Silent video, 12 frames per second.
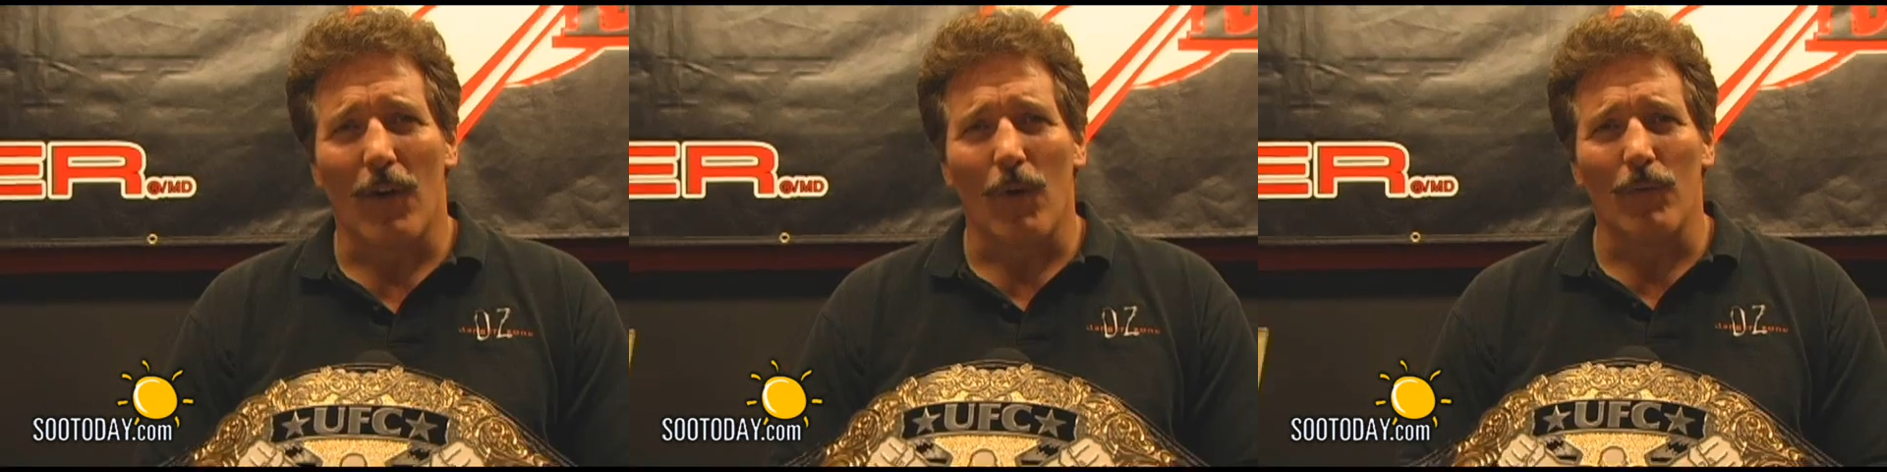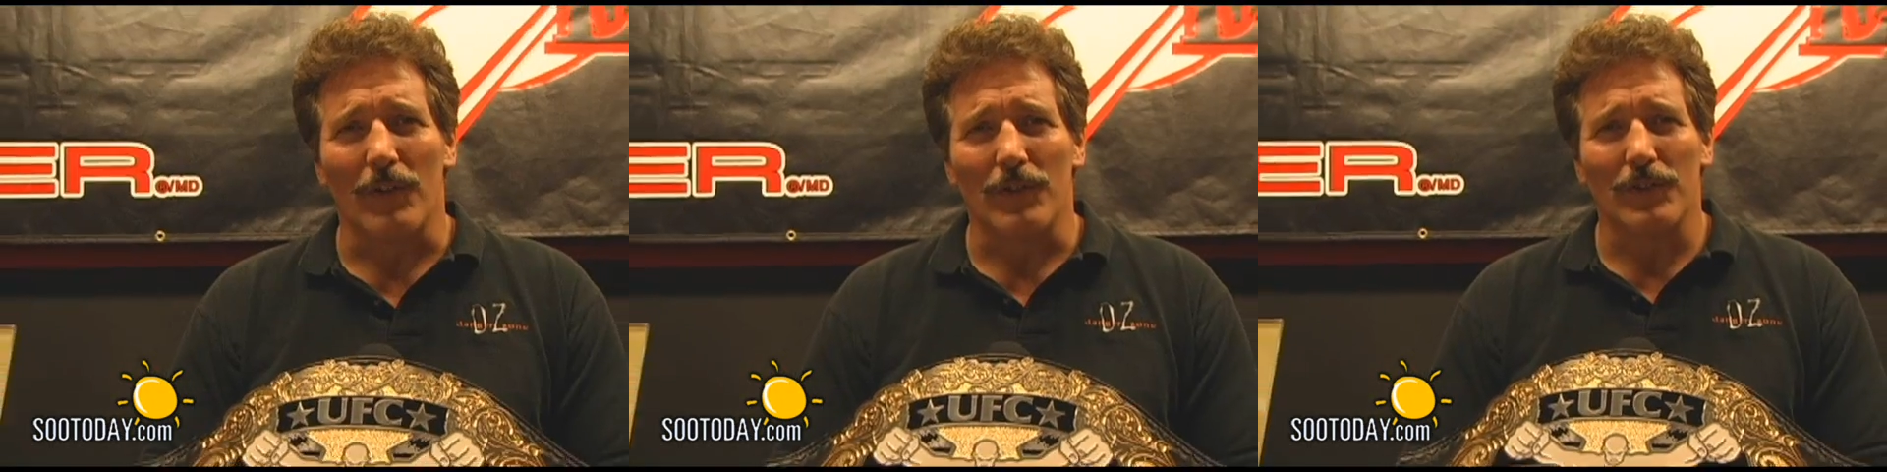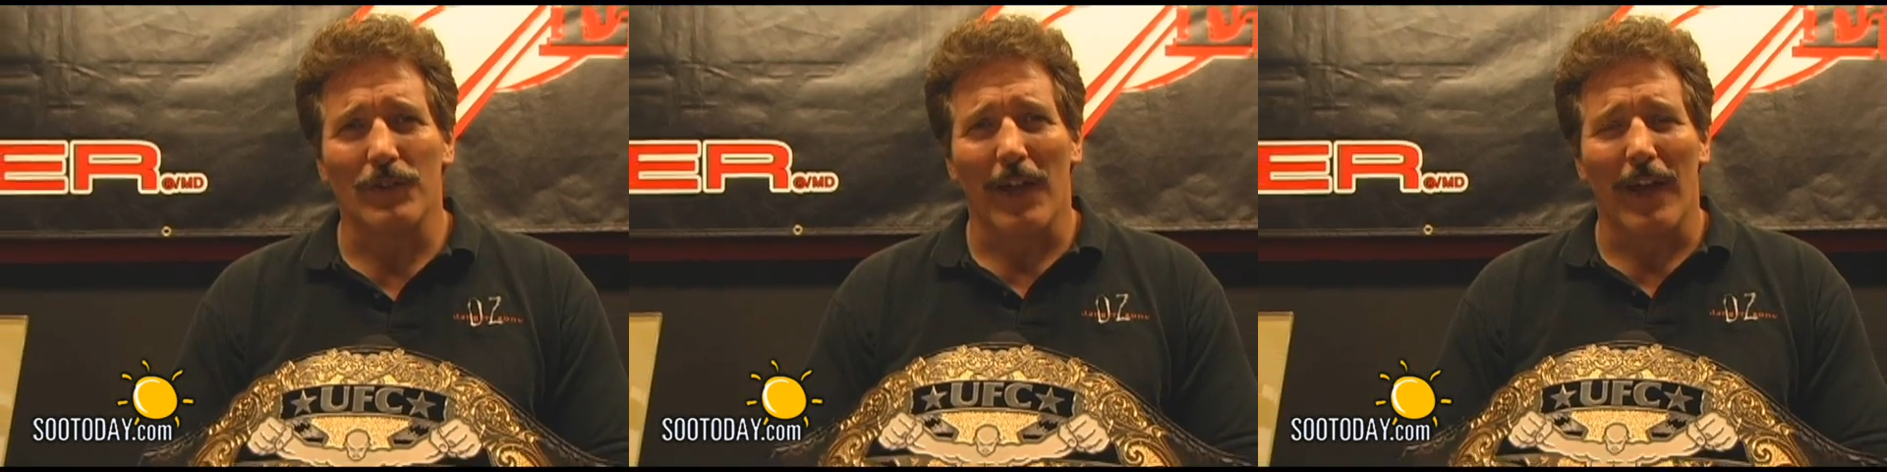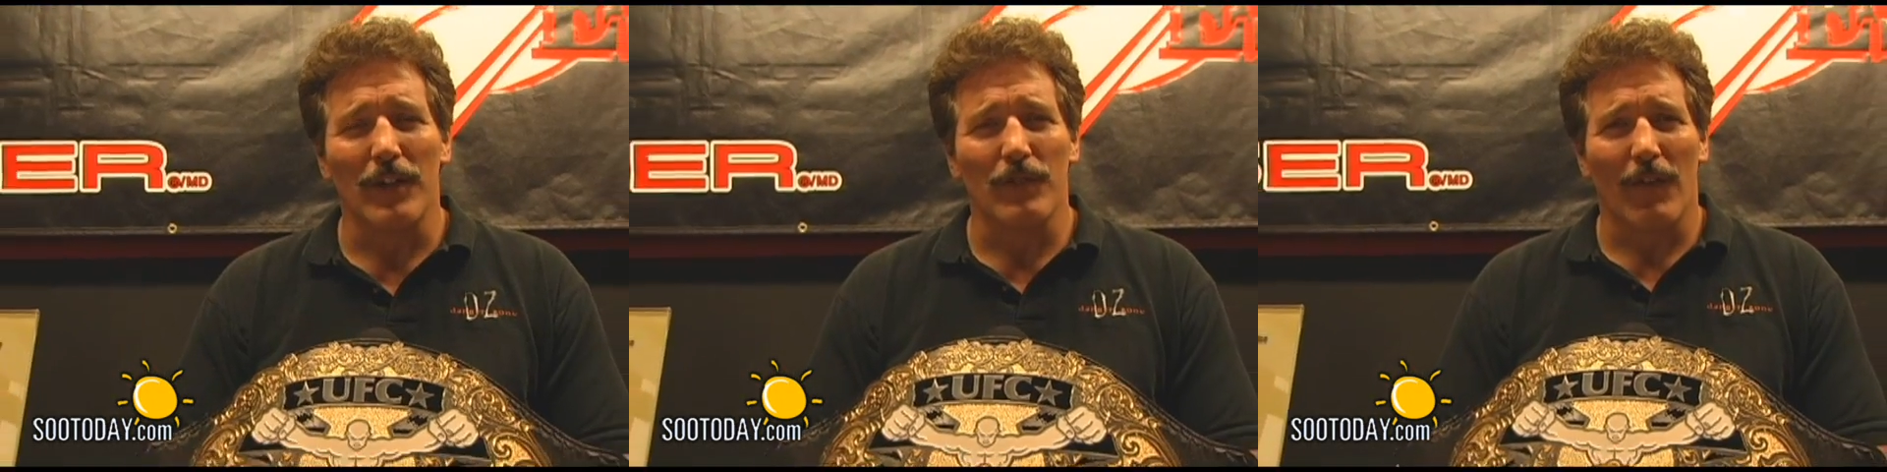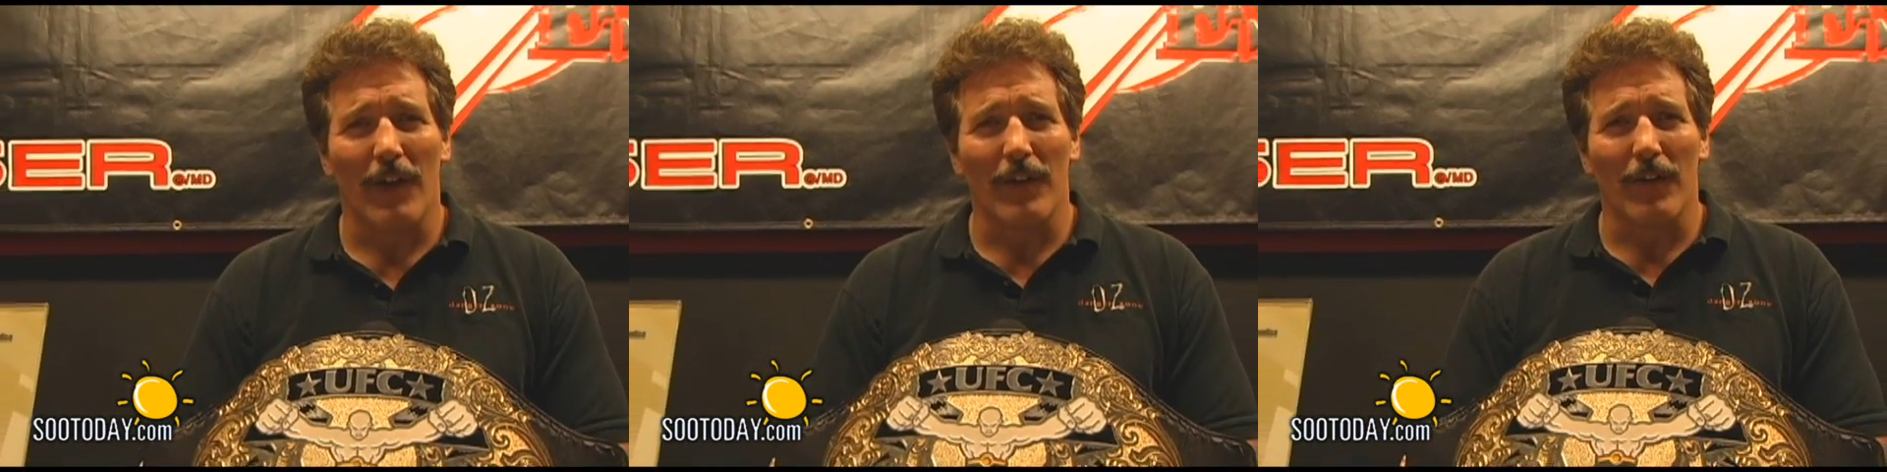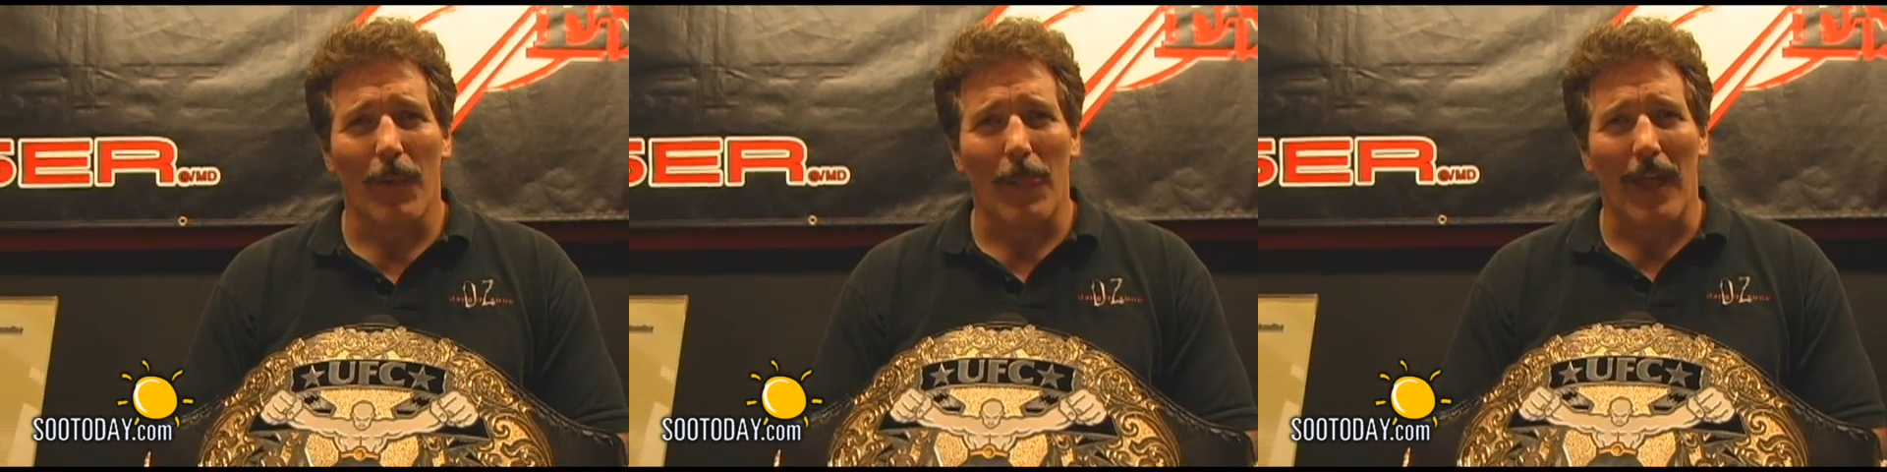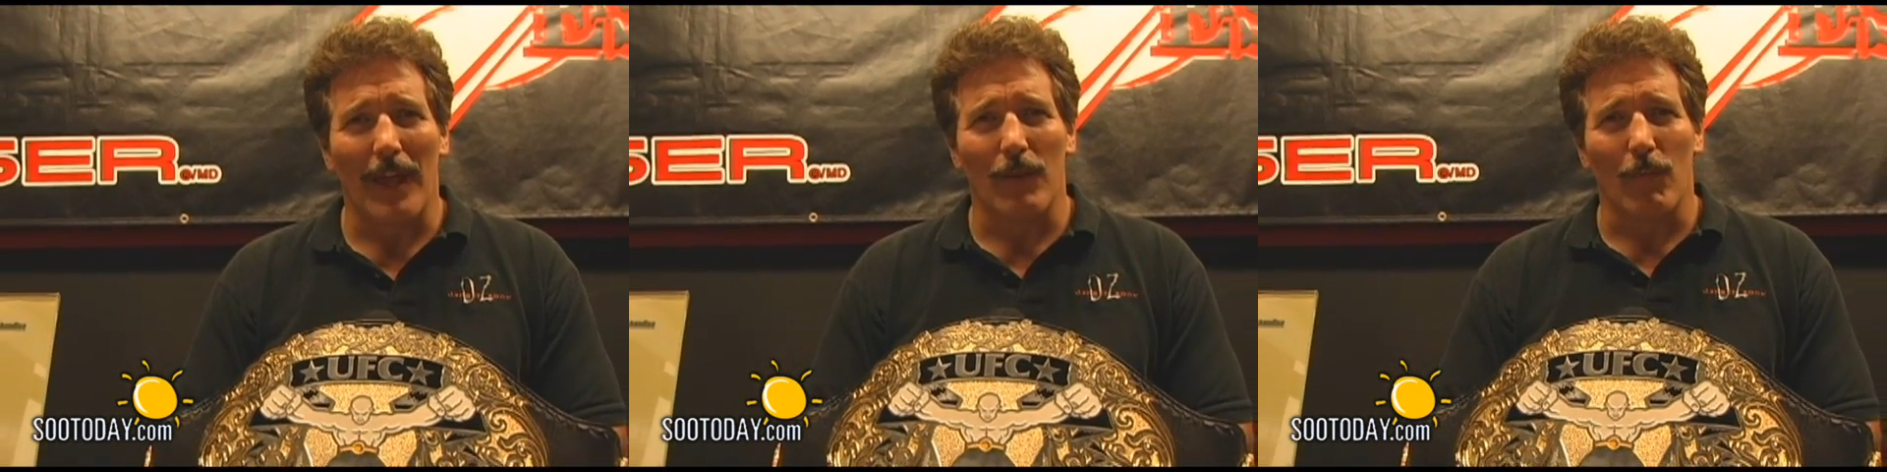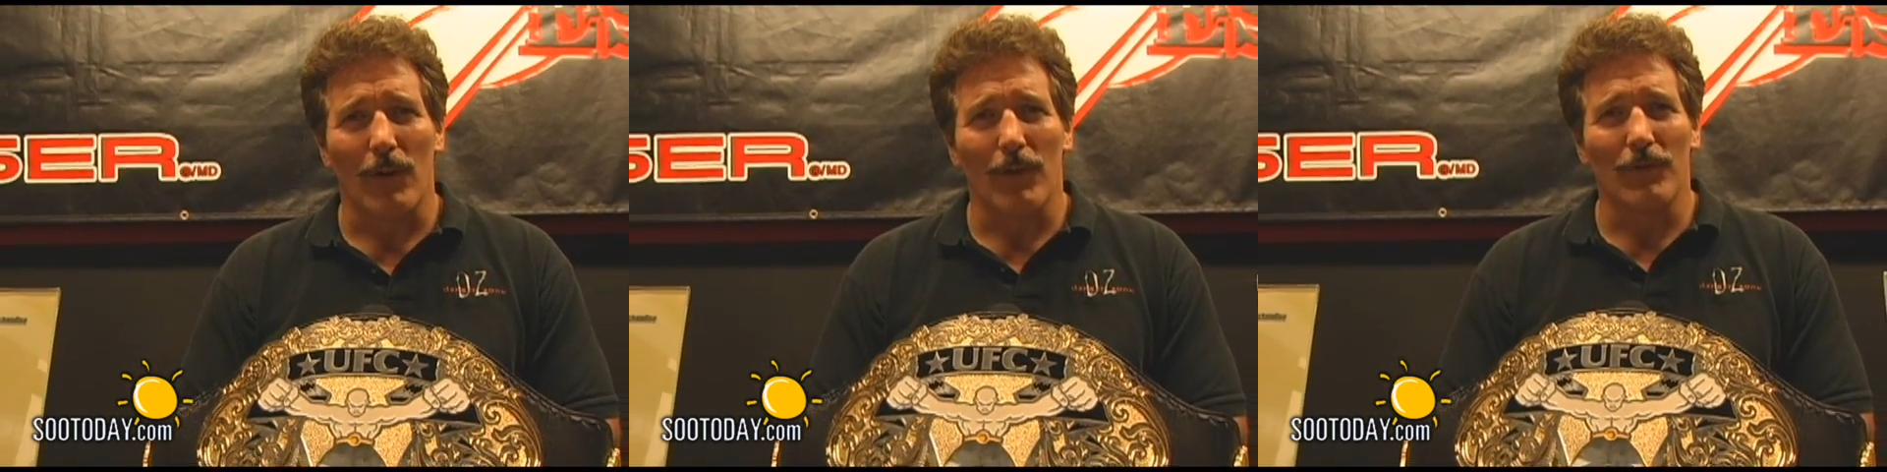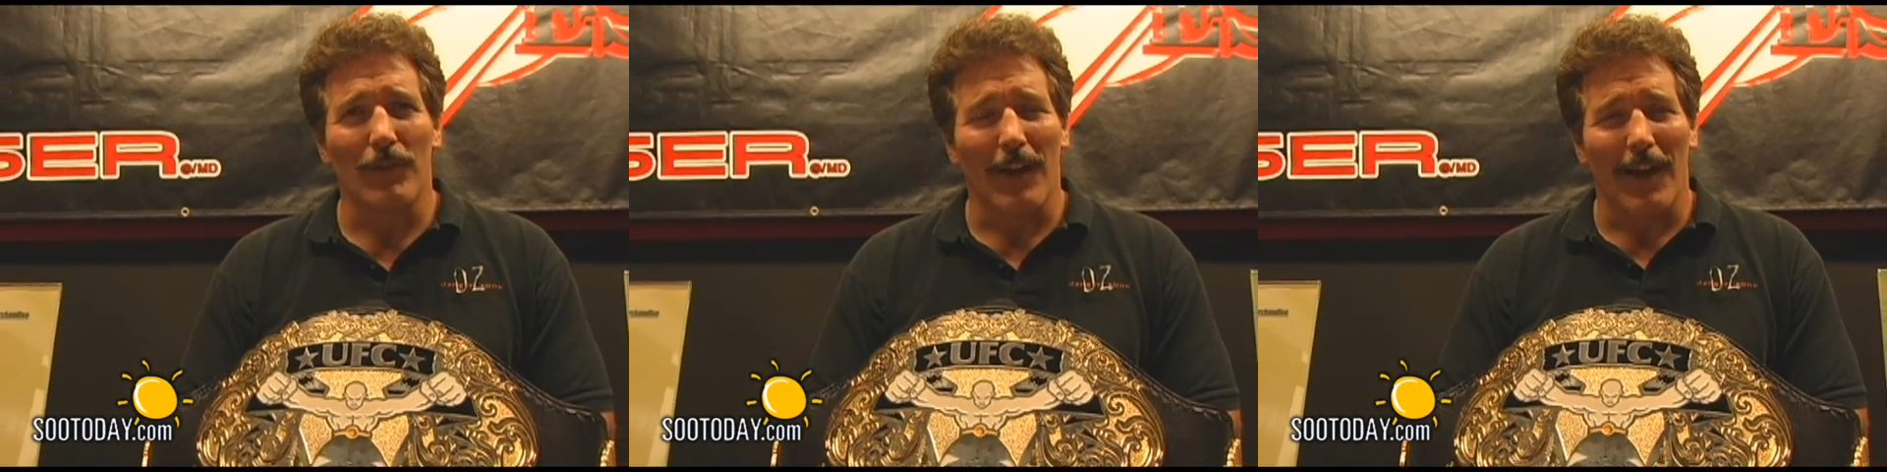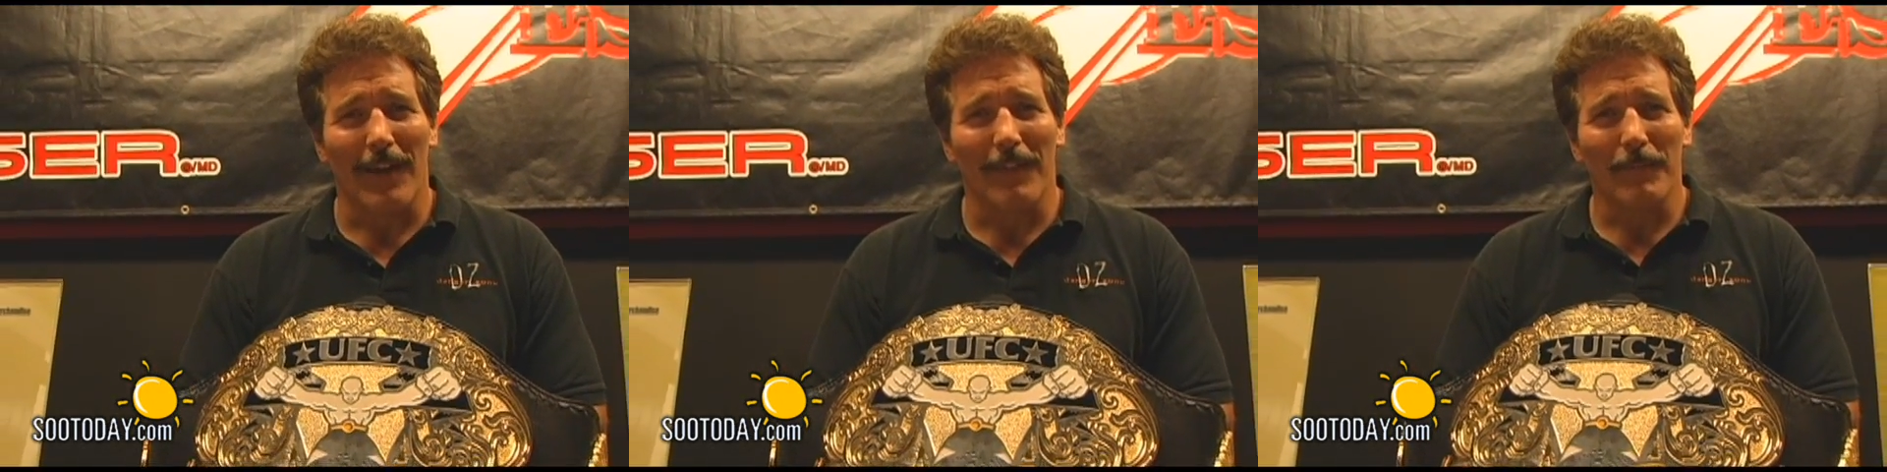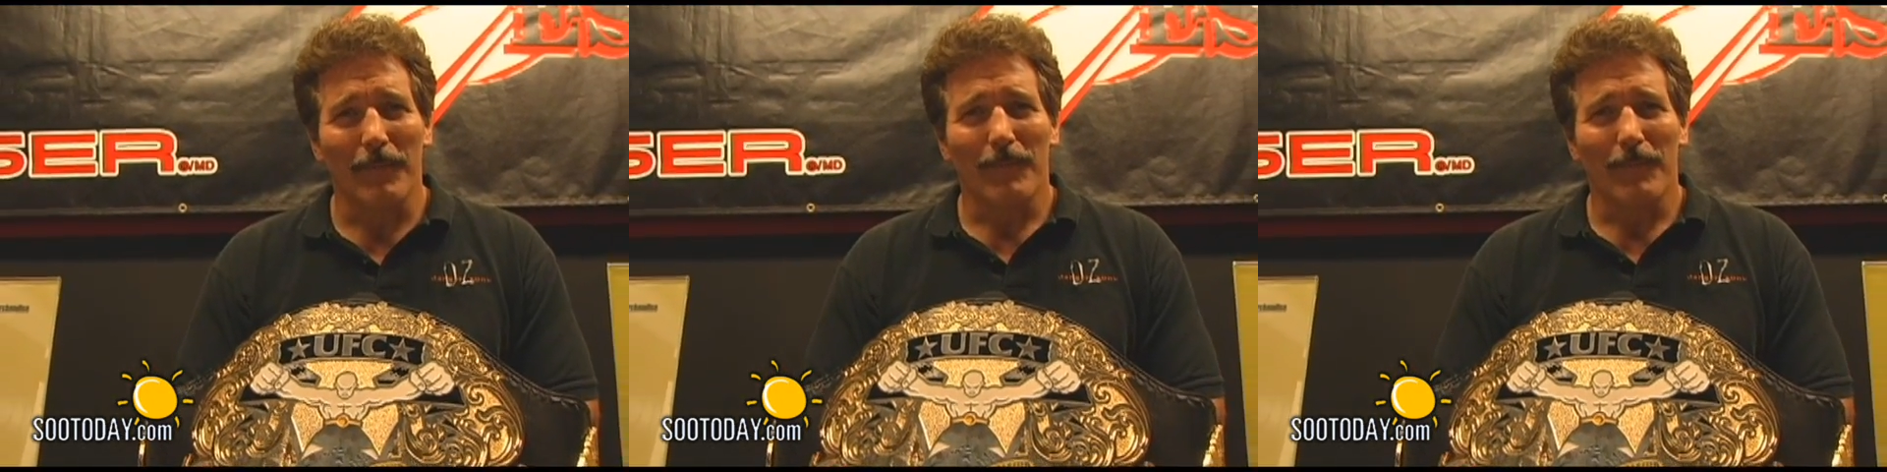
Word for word: the oldest cage fighter in the world today,